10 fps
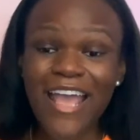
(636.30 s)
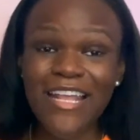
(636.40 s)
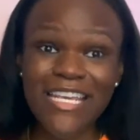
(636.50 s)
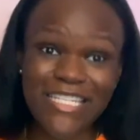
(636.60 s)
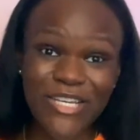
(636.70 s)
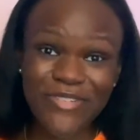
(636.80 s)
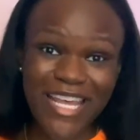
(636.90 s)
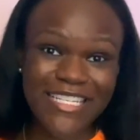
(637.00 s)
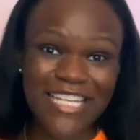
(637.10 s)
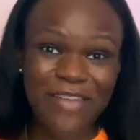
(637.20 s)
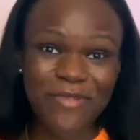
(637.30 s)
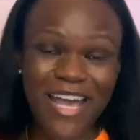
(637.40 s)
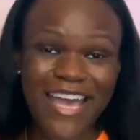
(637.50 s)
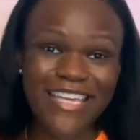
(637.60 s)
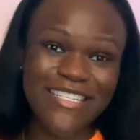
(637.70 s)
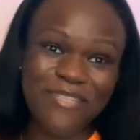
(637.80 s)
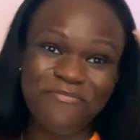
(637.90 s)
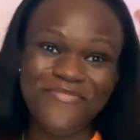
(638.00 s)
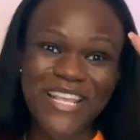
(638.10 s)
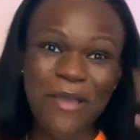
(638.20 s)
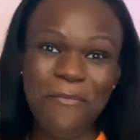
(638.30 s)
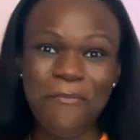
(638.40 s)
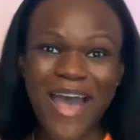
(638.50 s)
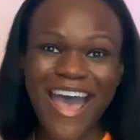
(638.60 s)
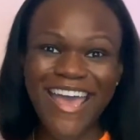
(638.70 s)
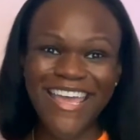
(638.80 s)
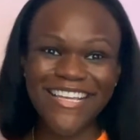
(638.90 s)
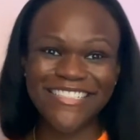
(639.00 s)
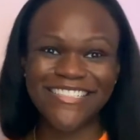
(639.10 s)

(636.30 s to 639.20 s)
Until next time, guys. Bye.